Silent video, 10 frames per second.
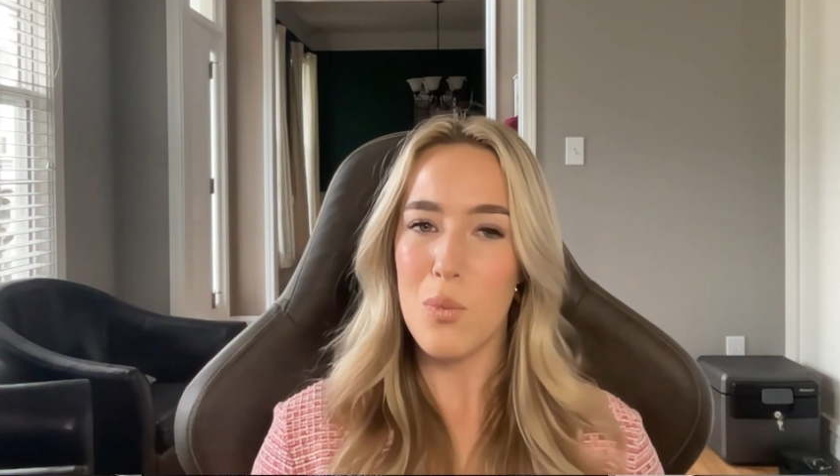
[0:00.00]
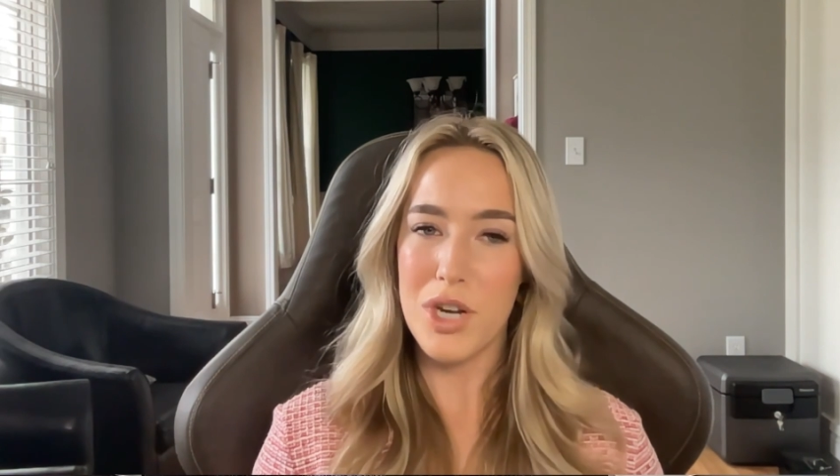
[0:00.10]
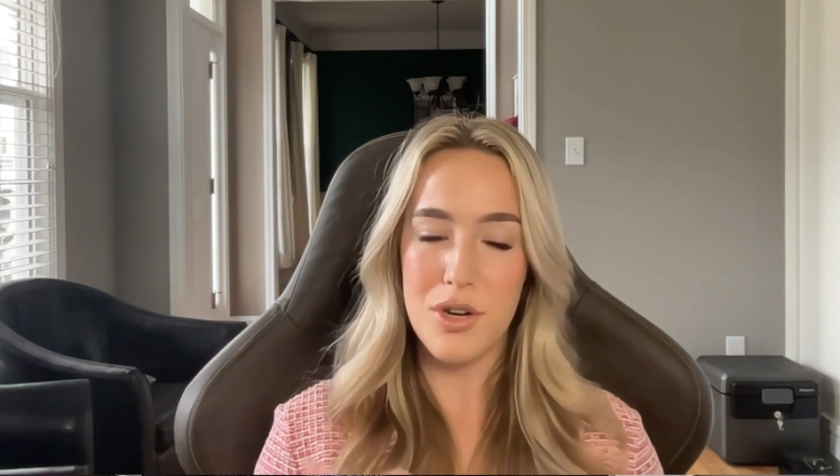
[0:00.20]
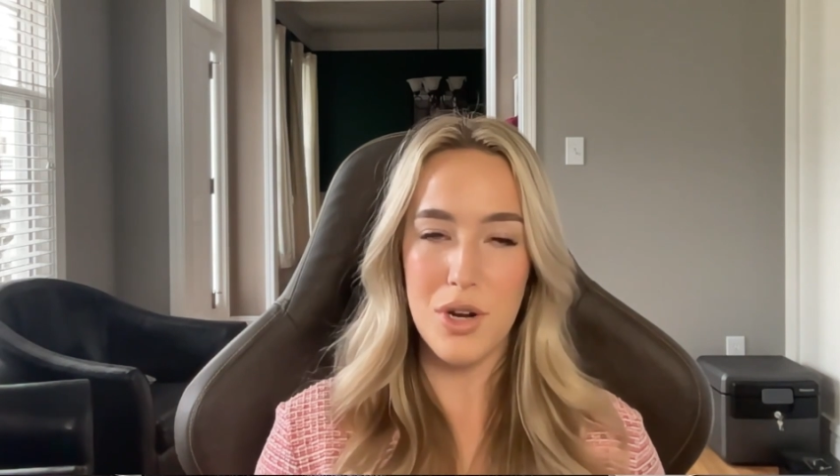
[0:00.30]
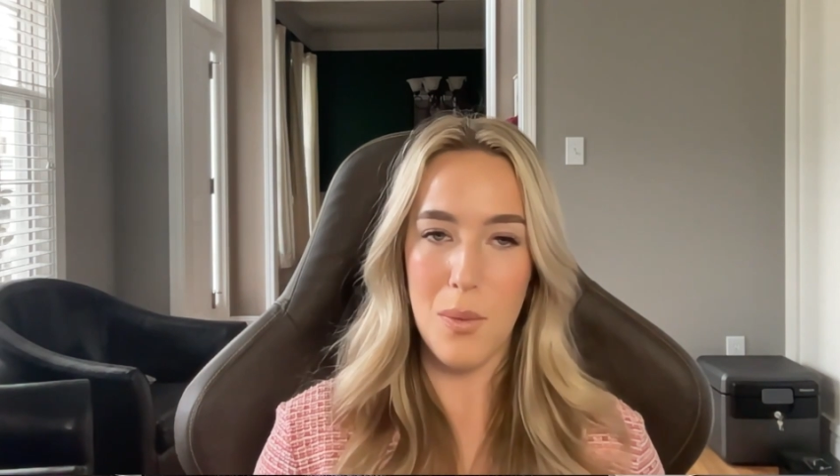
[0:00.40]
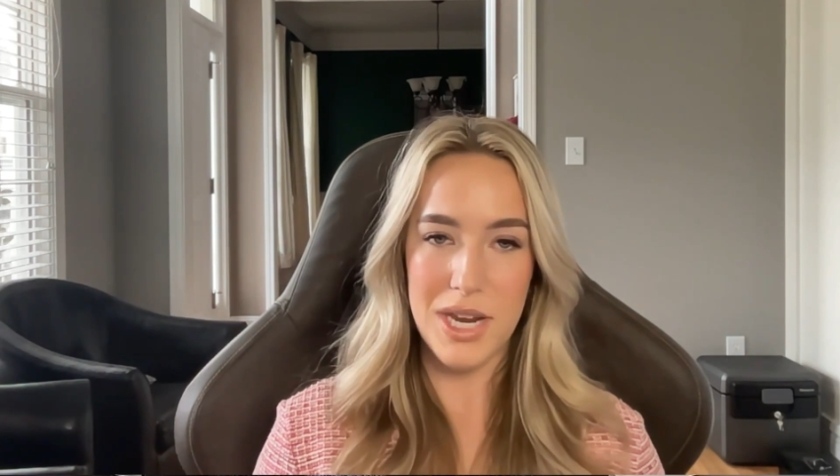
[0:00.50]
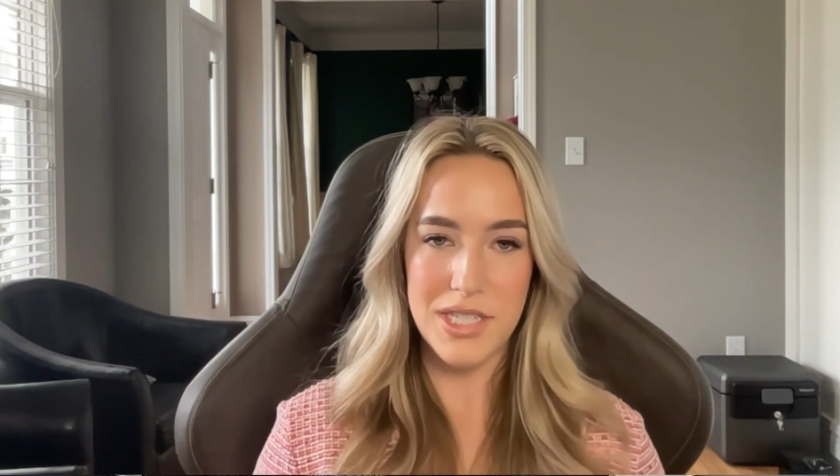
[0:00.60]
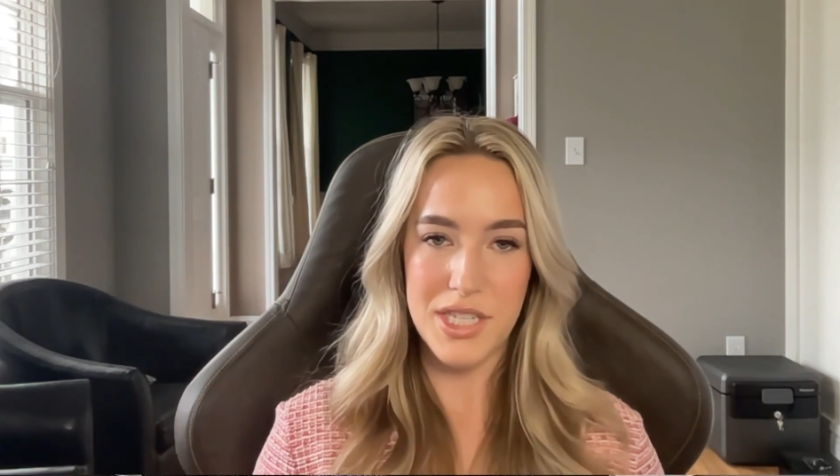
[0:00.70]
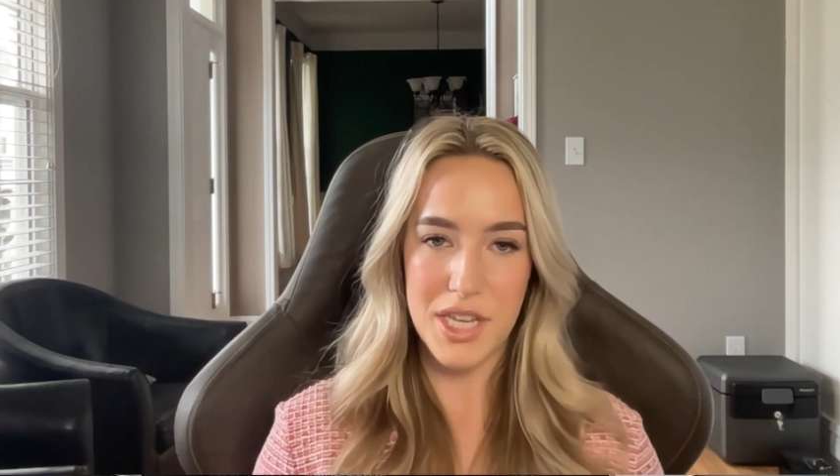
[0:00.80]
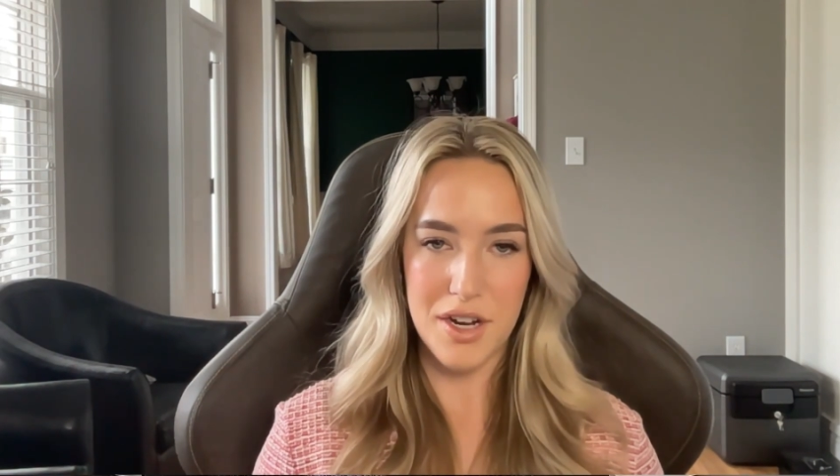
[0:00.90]
when you go
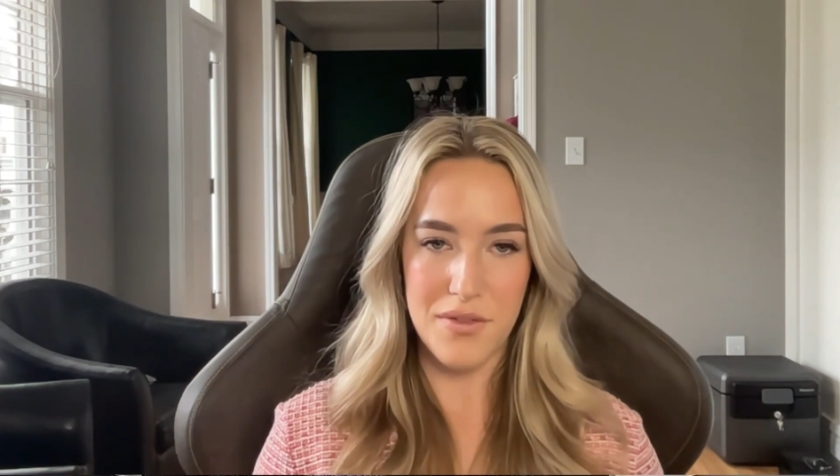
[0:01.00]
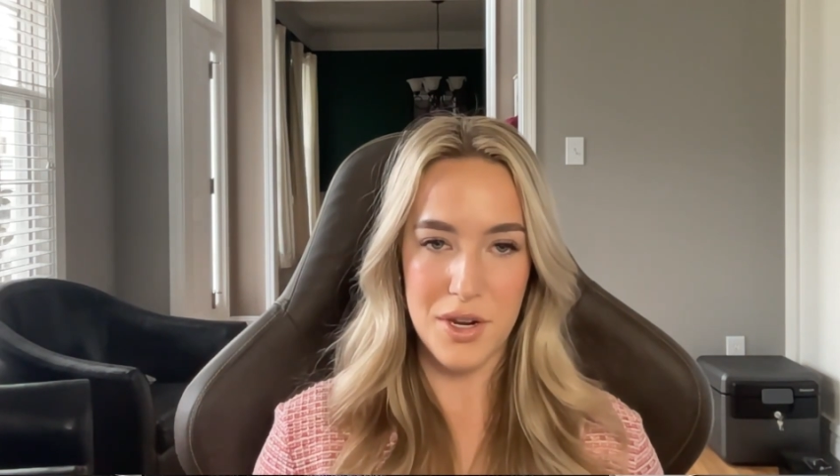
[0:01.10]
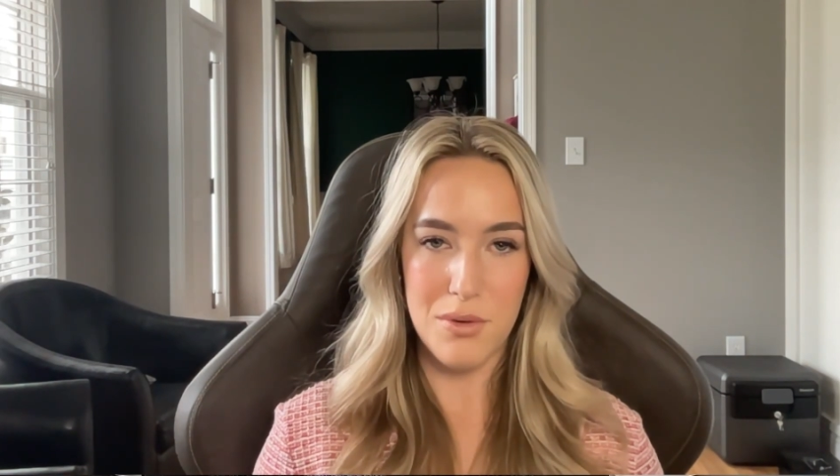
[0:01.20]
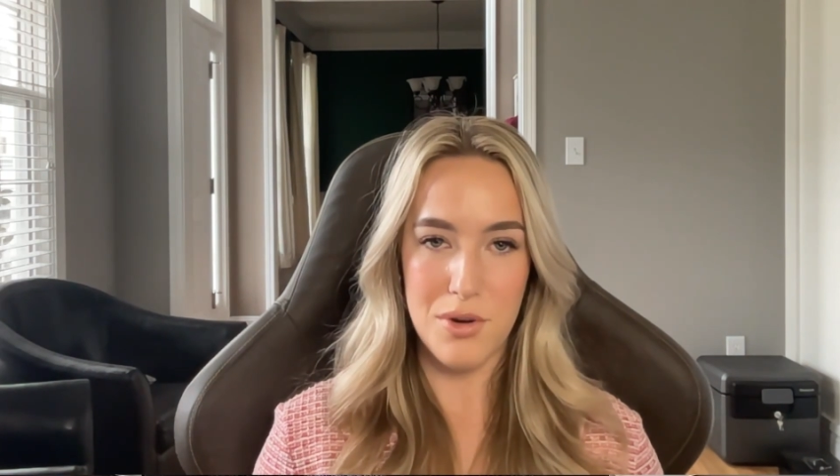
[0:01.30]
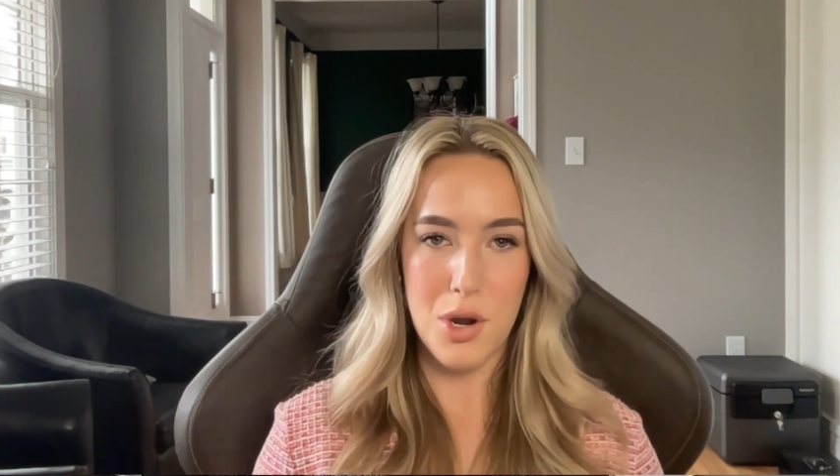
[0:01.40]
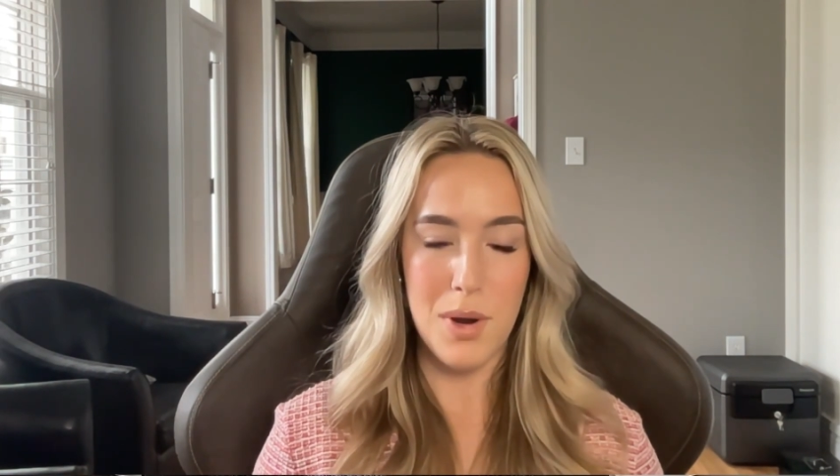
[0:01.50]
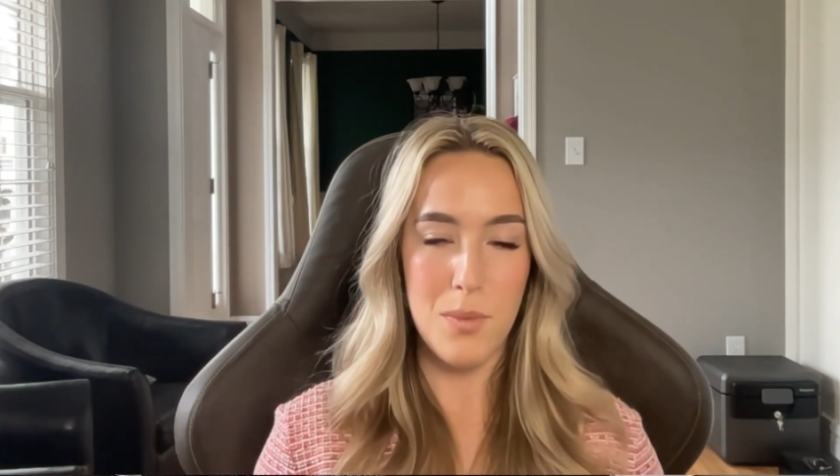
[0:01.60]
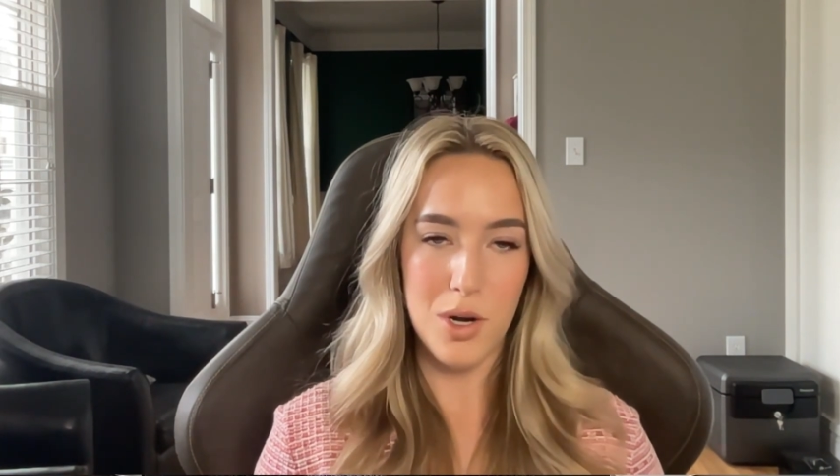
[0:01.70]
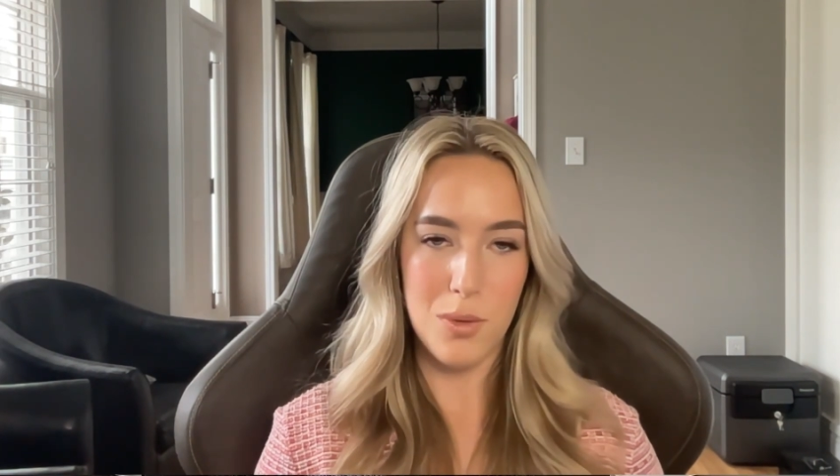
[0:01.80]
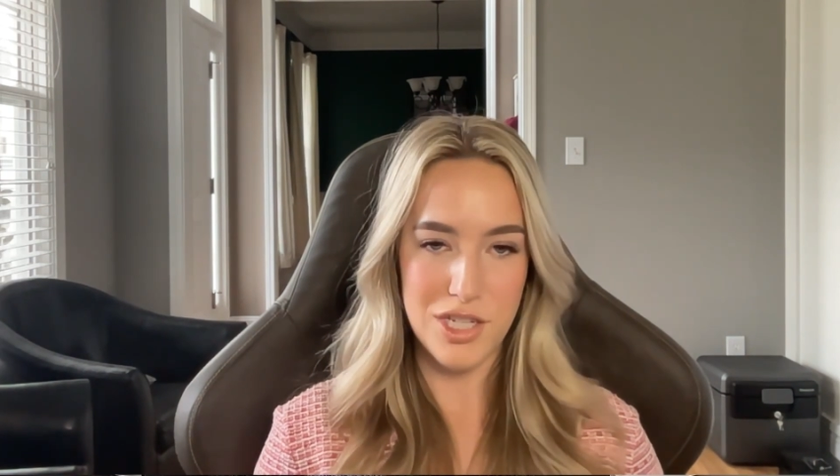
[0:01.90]
into the interview and knowing what